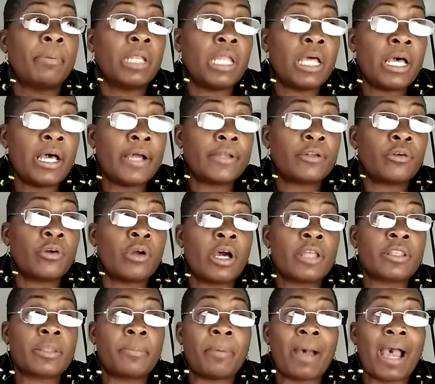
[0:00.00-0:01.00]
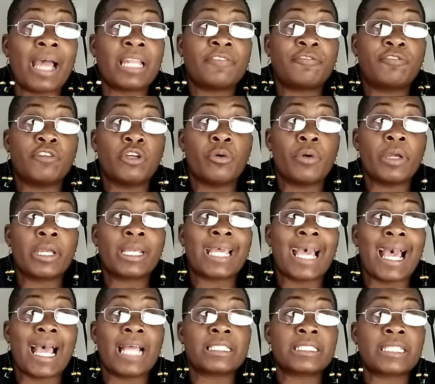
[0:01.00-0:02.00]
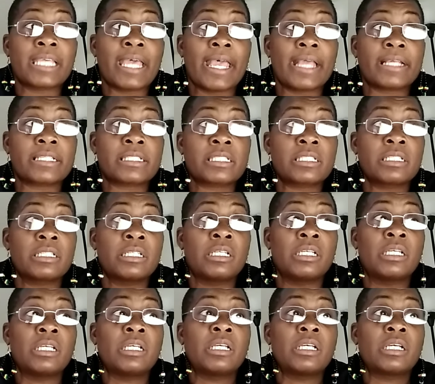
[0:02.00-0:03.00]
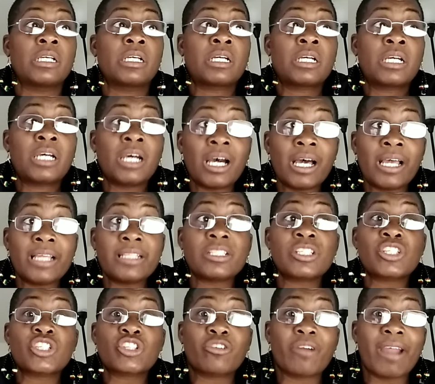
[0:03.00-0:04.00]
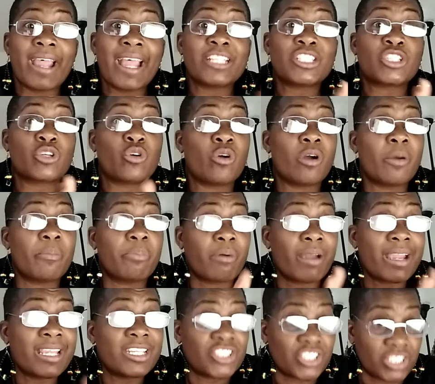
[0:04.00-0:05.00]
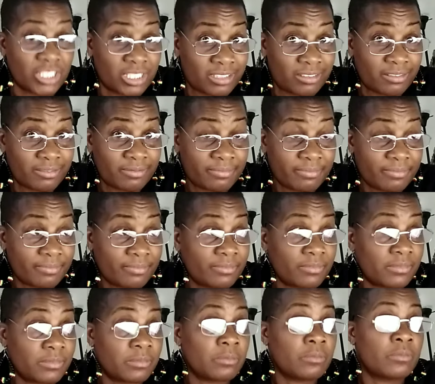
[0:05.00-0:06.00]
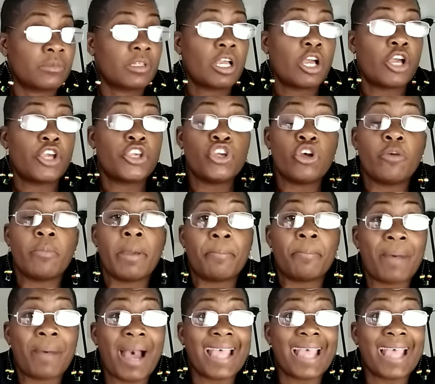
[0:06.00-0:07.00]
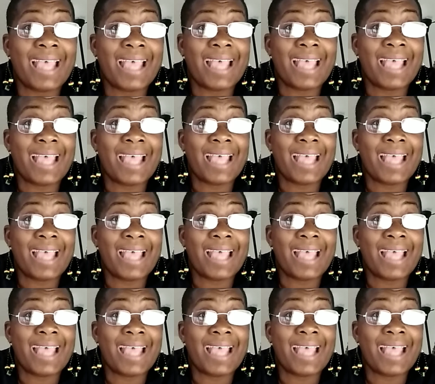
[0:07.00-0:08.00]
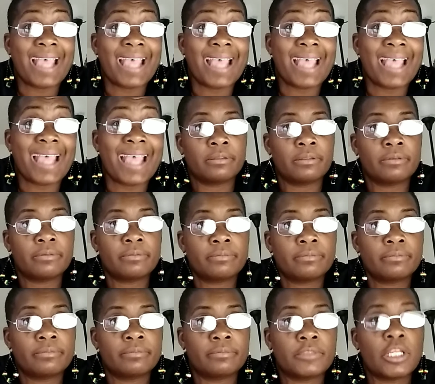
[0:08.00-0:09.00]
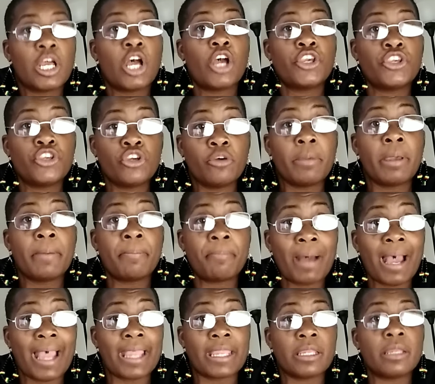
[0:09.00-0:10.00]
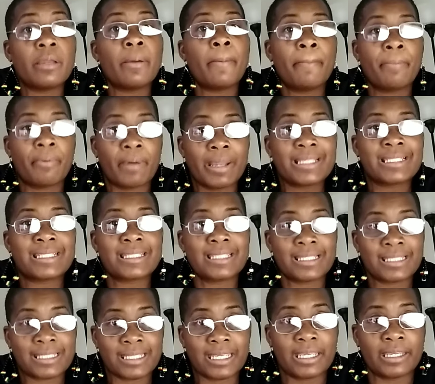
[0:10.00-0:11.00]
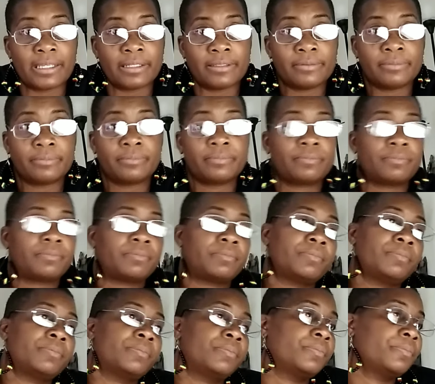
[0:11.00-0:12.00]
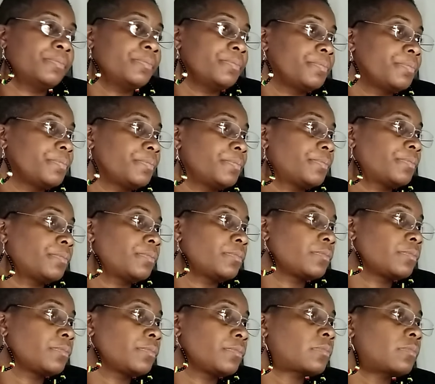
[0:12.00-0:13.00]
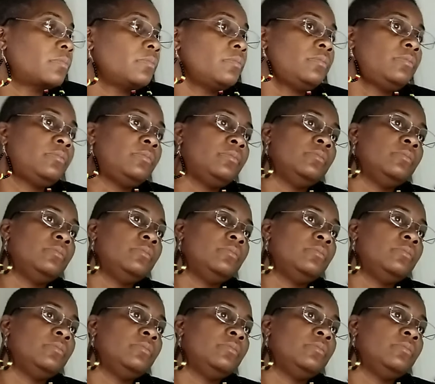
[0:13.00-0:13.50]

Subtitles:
Use eye wash station if available to flush a splash to the eyes. Remove contact lenses as soon as possible and disinfect them. Knowing me, I be done threw them Jones out.